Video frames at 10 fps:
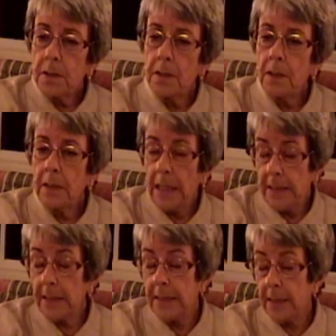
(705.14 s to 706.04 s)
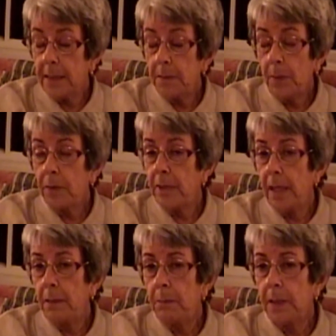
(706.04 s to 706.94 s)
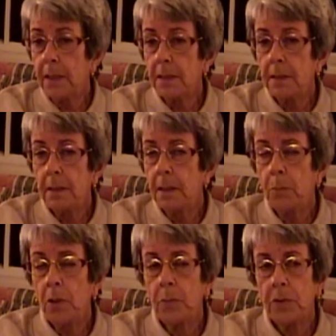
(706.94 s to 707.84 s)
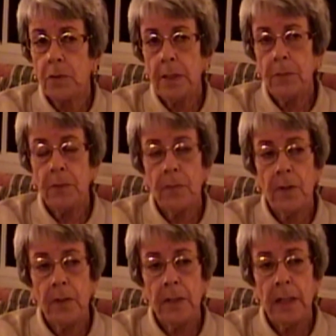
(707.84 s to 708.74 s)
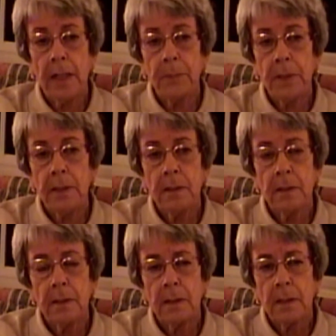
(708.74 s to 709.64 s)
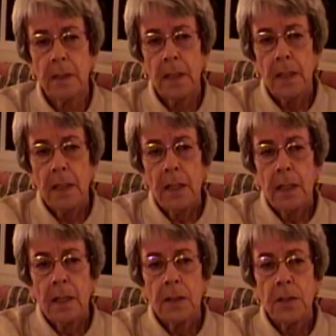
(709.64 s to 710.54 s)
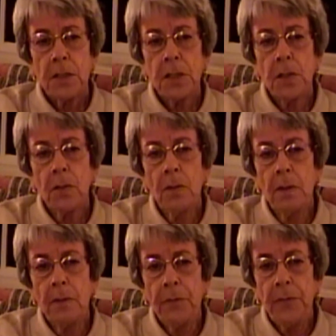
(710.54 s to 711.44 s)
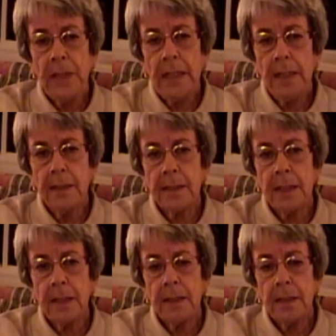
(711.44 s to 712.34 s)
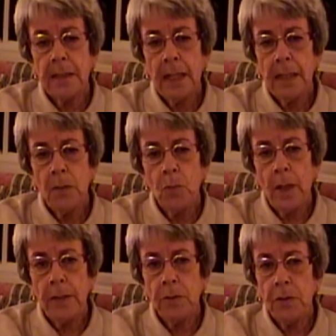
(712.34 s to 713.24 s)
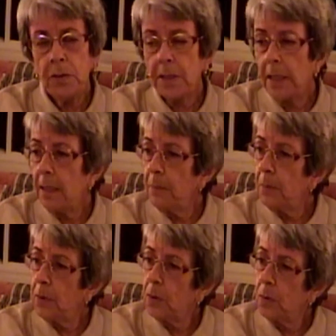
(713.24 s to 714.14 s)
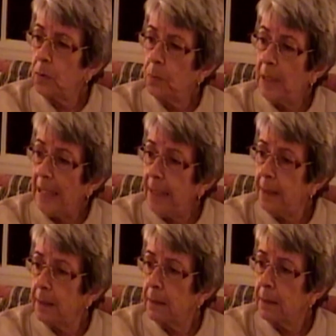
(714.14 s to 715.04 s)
And Daddy had taken him out then because the boy was really very unhappy. So Fidel said to Daddy, why don't you send him to Beling?